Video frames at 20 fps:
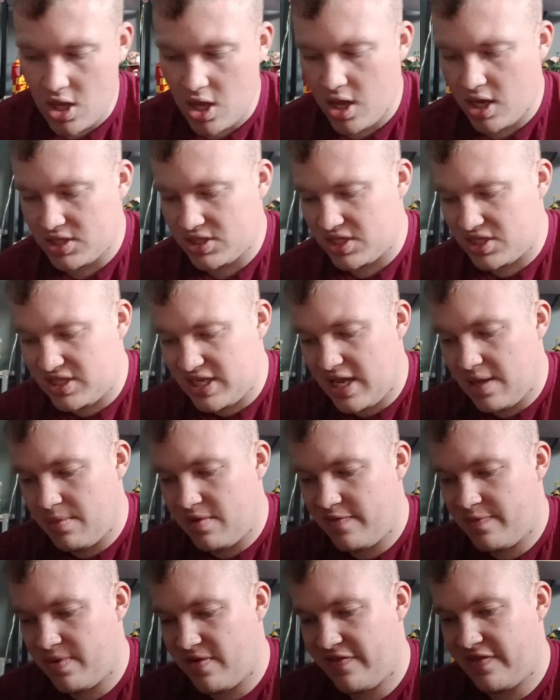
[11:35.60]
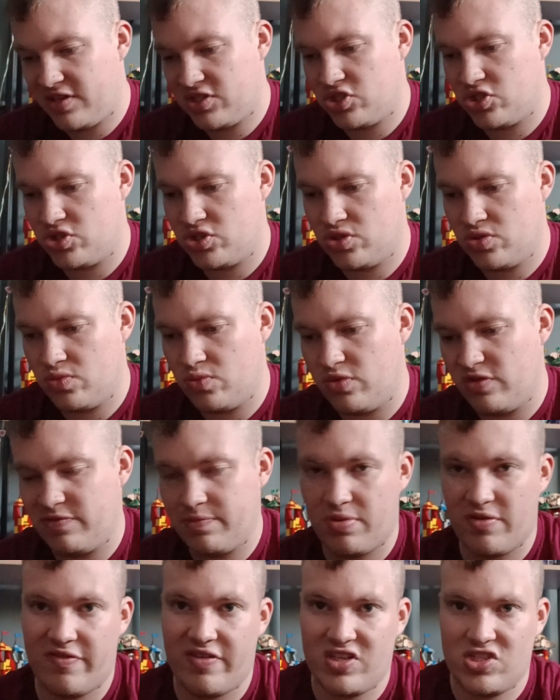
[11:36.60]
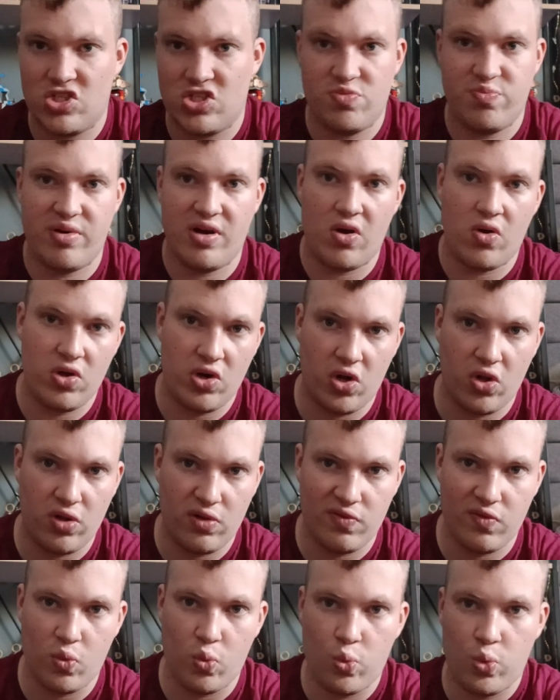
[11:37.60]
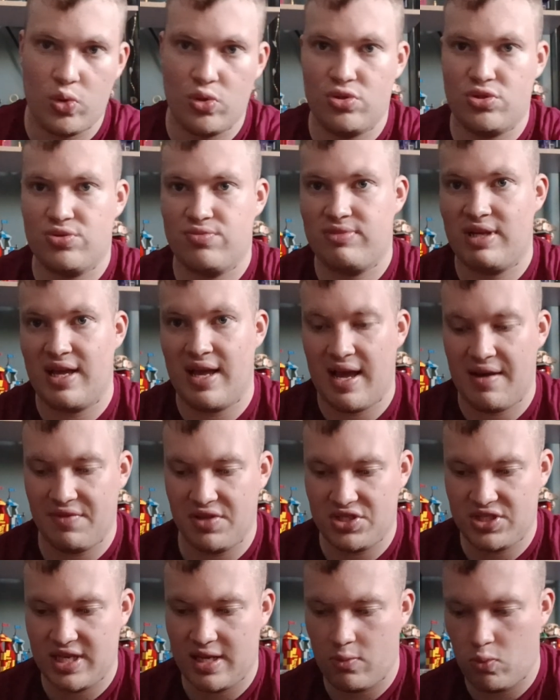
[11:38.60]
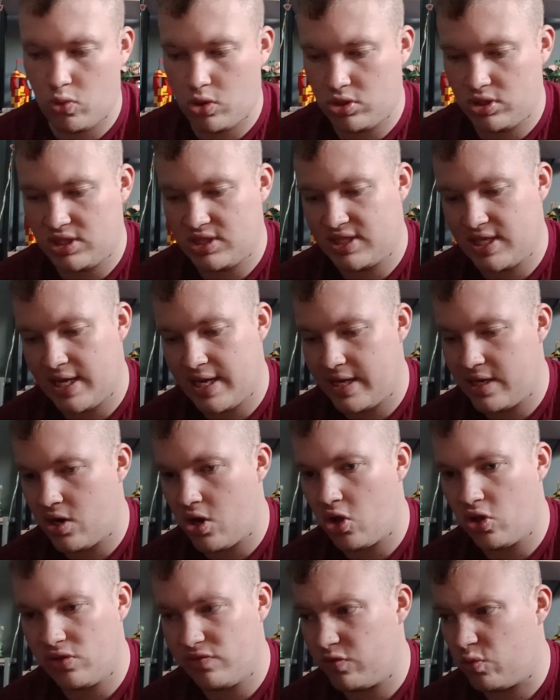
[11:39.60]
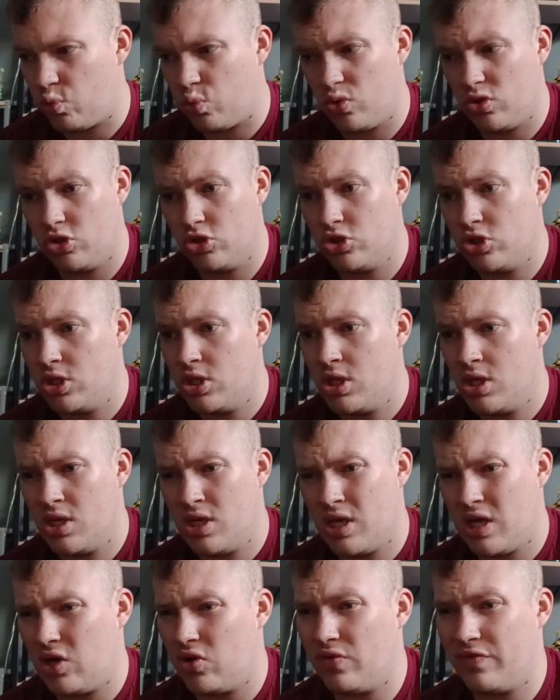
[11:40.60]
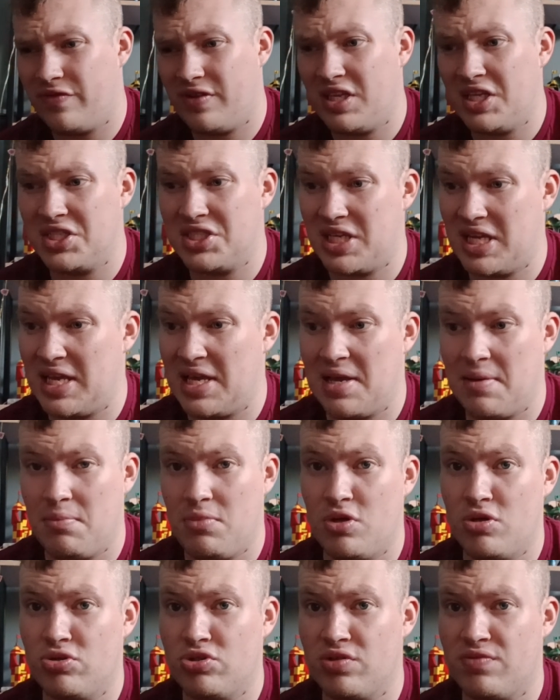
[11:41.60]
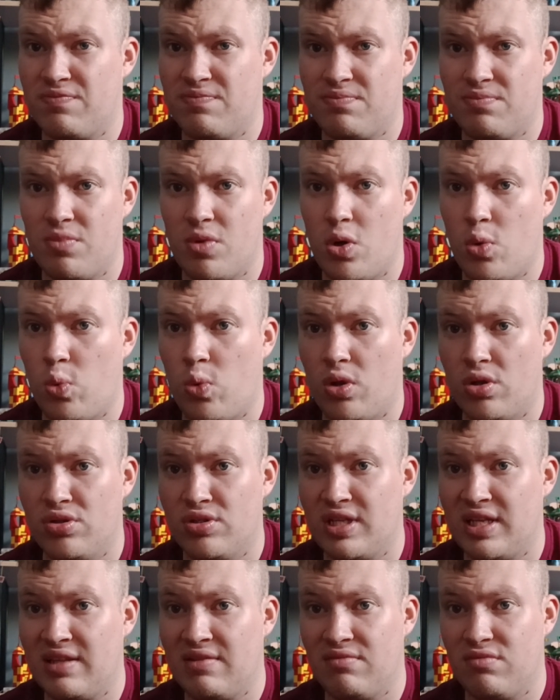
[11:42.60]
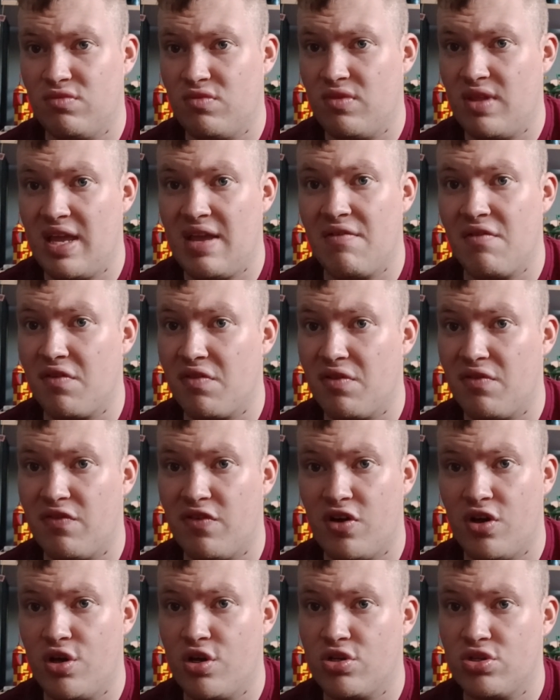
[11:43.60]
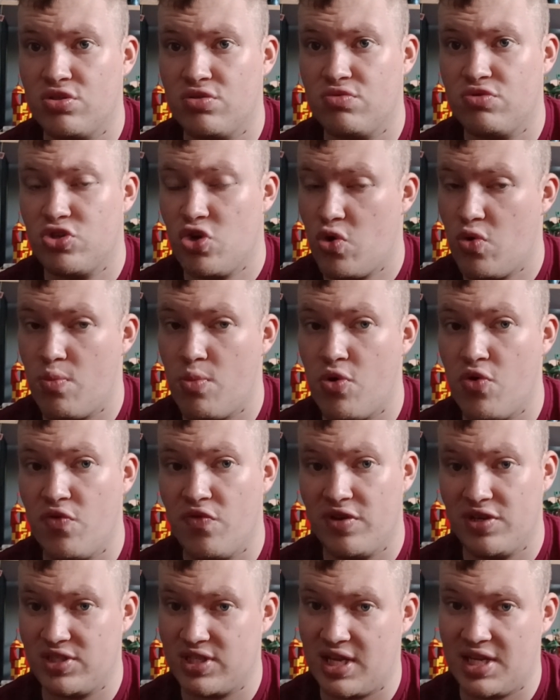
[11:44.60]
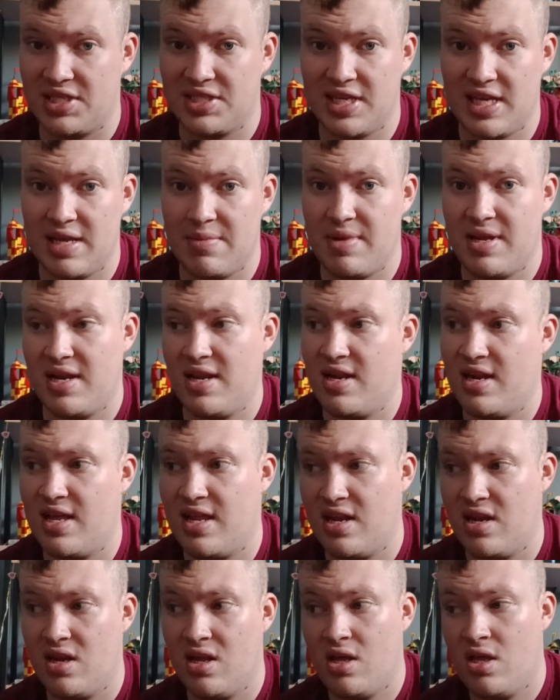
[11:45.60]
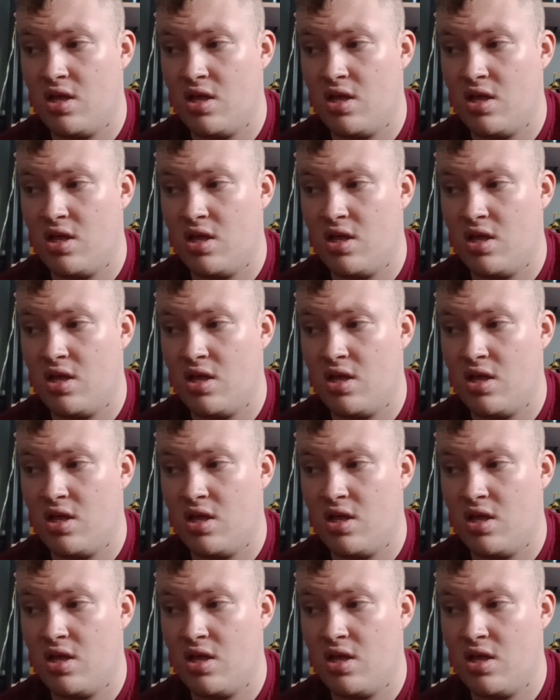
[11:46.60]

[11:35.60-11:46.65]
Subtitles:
it's the same with Professor Sprout and Oliver Wood. They have the same wand design. Oliver Wood, I don't think you see him use a wand in either of the first two movies that you see him in, and then